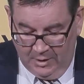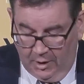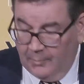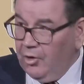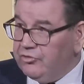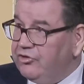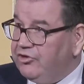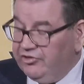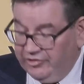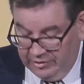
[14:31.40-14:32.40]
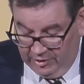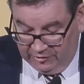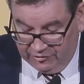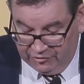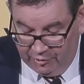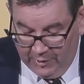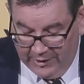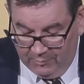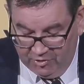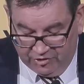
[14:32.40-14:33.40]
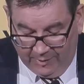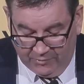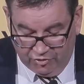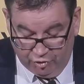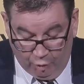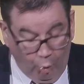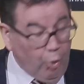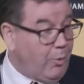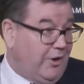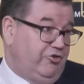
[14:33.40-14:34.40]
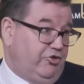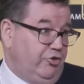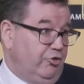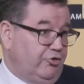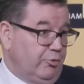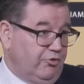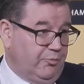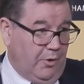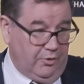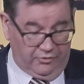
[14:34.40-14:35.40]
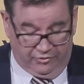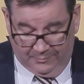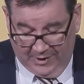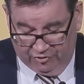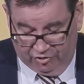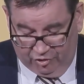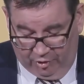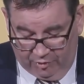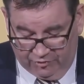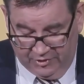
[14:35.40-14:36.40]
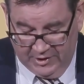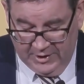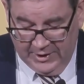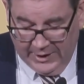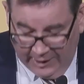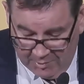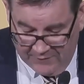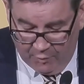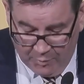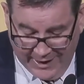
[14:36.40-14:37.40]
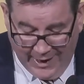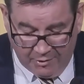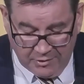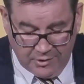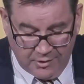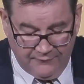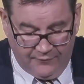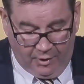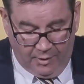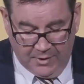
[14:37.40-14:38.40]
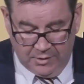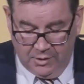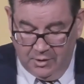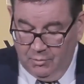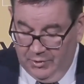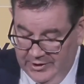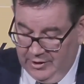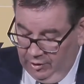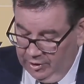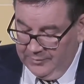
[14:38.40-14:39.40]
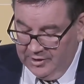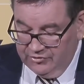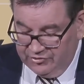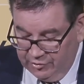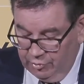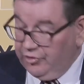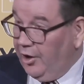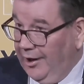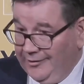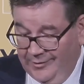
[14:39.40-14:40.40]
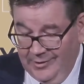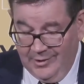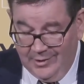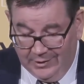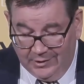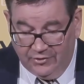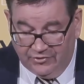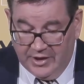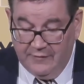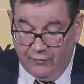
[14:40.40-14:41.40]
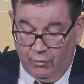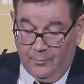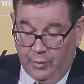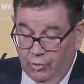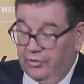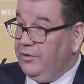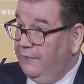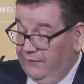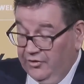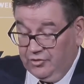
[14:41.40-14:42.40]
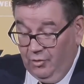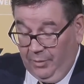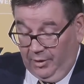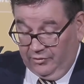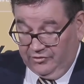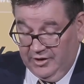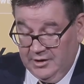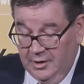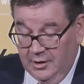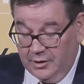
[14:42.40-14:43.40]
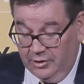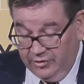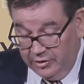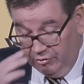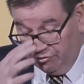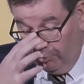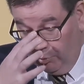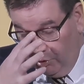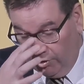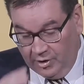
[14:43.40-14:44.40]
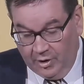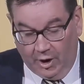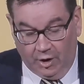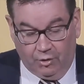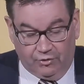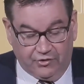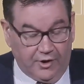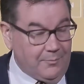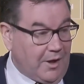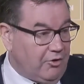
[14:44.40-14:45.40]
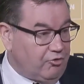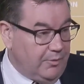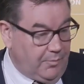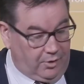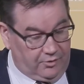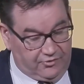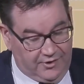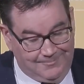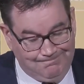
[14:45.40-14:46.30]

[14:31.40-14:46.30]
I'm not suggesting that this is the way in which government should always choose to respond to major shocks. However, we are in an environment where the economy is still tight, and it is therefore important that fiscal policy continues to work alongside monetary policy.